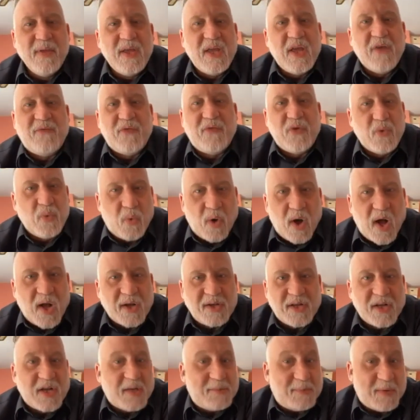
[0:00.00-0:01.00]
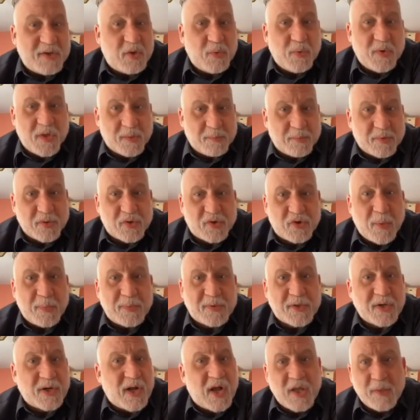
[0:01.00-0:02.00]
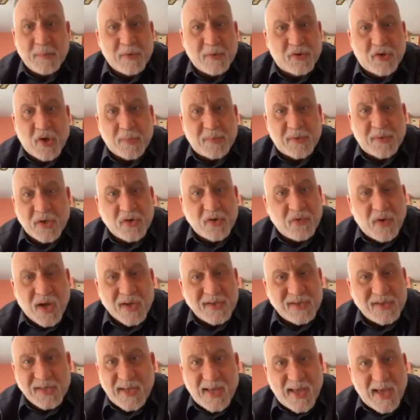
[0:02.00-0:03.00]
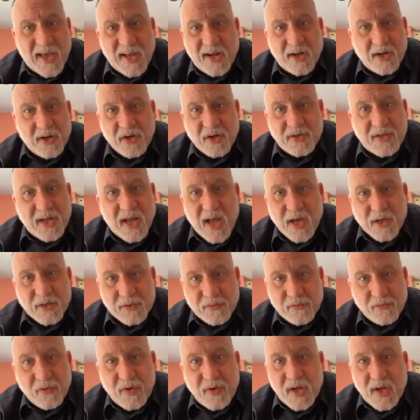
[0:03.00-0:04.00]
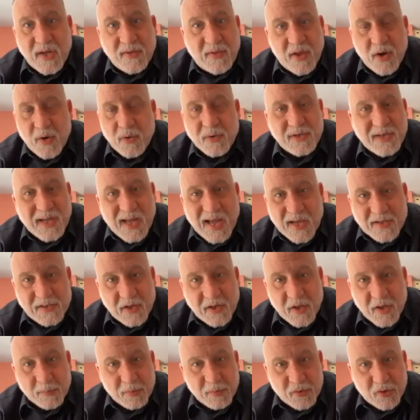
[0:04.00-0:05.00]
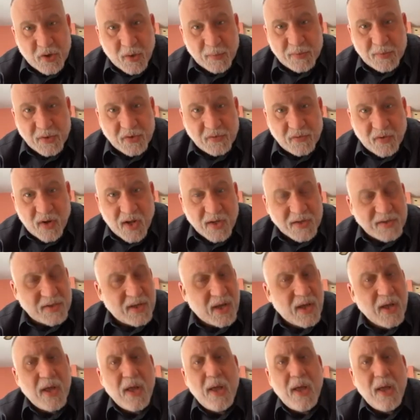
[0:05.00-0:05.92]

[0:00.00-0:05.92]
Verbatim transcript: if you wanted, especially with the prescription. Other prescription drugs in Canada are tax-free. They don't tax other prescription drugs.